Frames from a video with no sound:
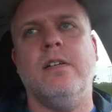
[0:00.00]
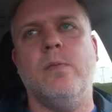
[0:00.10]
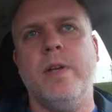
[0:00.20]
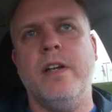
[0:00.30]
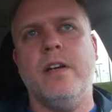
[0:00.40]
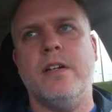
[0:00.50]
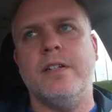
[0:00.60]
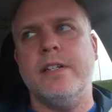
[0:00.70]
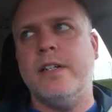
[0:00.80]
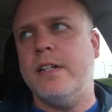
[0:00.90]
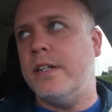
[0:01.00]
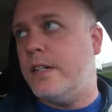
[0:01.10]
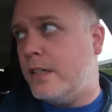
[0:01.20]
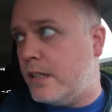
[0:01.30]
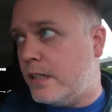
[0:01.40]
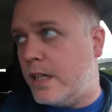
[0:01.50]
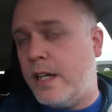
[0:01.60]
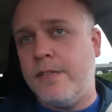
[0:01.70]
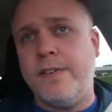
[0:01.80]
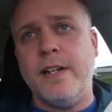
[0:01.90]
We are done
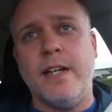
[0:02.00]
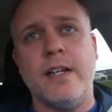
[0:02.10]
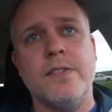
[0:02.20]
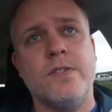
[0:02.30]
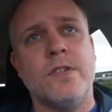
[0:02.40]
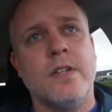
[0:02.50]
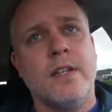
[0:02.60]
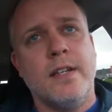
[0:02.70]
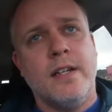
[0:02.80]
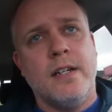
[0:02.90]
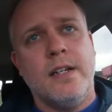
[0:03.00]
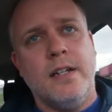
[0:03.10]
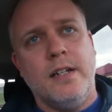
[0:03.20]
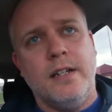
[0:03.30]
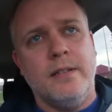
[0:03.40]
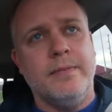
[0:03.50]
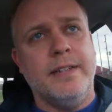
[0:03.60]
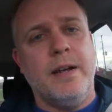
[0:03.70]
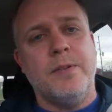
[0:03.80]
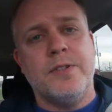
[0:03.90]
at FedEx.
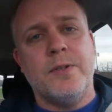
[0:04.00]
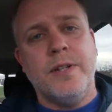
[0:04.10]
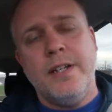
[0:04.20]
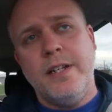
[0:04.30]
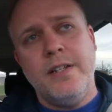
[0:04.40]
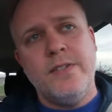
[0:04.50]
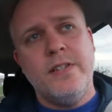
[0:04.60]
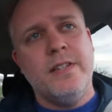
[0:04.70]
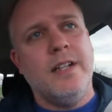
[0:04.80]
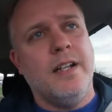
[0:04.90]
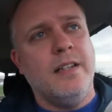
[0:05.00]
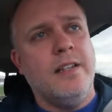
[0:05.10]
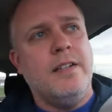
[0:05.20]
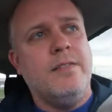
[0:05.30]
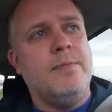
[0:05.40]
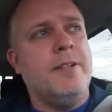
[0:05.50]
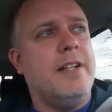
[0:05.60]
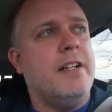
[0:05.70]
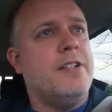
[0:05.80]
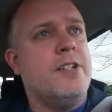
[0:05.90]
That was quick and easy. I love
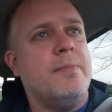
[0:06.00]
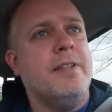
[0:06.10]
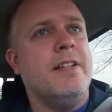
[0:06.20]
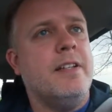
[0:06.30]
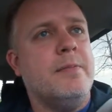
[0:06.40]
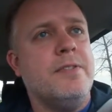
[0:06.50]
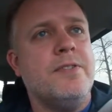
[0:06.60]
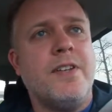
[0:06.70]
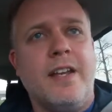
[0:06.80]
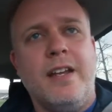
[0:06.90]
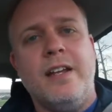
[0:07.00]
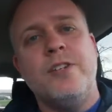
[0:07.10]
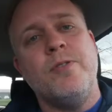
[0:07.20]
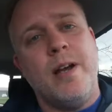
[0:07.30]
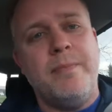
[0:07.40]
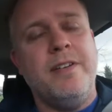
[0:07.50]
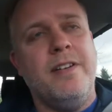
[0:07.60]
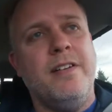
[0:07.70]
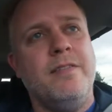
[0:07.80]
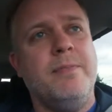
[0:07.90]
printing out the shipping labels and dropping
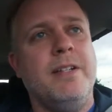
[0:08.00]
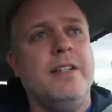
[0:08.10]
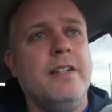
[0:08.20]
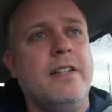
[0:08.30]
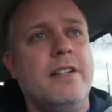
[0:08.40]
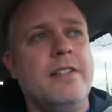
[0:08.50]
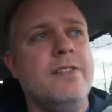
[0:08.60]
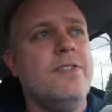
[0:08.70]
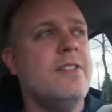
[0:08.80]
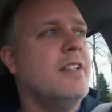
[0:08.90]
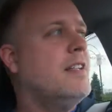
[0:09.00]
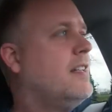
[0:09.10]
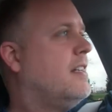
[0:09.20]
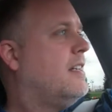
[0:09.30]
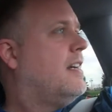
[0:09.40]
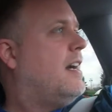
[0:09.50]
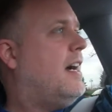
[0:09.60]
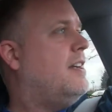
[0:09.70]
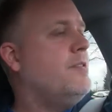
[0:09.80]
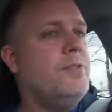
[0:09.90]
off because
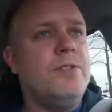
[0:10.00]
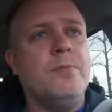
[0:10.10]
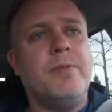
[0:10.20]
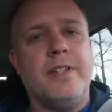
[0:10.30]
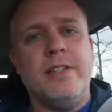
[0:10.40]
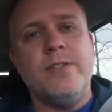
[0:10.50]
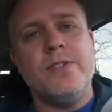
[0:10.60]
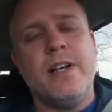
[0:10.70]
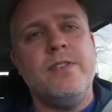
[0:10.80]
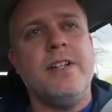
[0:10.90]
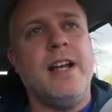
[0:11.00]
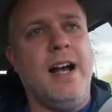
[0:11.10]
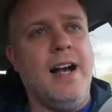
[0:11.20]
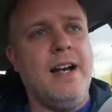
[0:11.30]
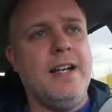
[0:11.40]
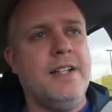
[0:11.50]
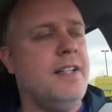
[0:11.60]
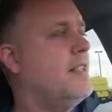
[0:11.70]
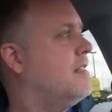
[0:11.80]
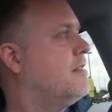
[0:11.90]
I used to print those out
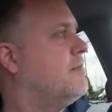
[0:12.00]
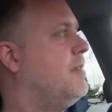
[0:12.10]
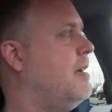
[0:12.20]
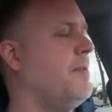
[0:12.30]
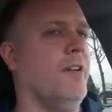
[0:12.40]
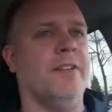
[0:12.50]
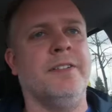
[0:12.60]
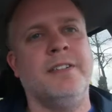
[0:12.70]
on paper.